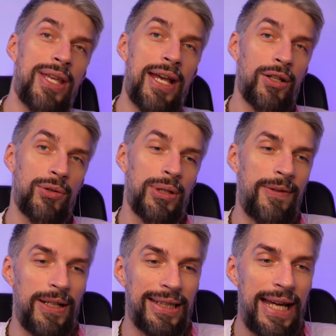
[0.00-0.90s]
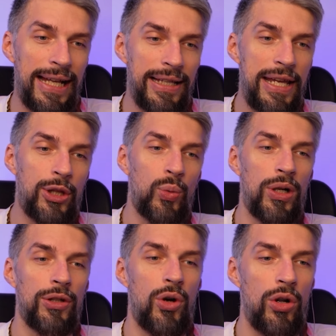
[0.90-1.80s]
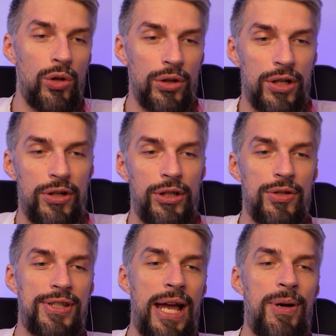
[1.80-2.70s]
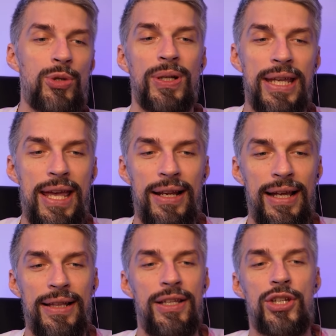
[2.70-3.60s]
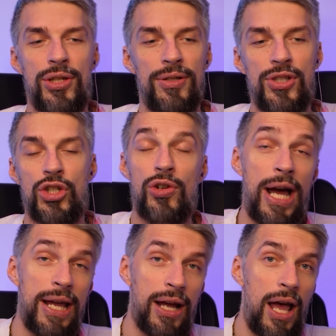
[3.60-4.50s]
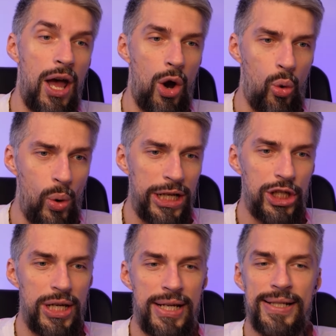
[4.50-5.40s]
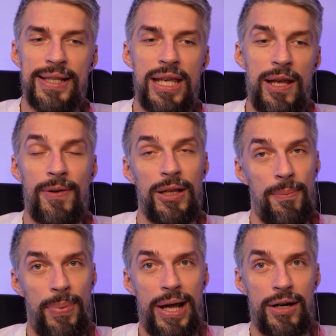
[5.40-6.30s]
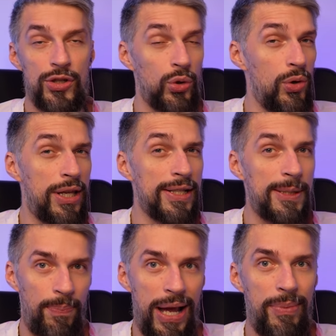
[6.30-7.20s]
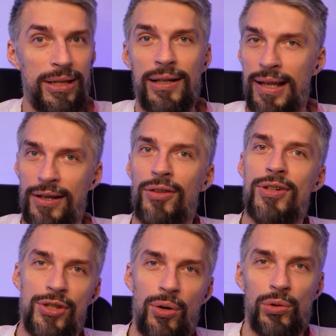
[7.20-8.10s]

get it to level 10, it will no longer reduce damage when getting additional strike, which is even better, so you can spam it like there is no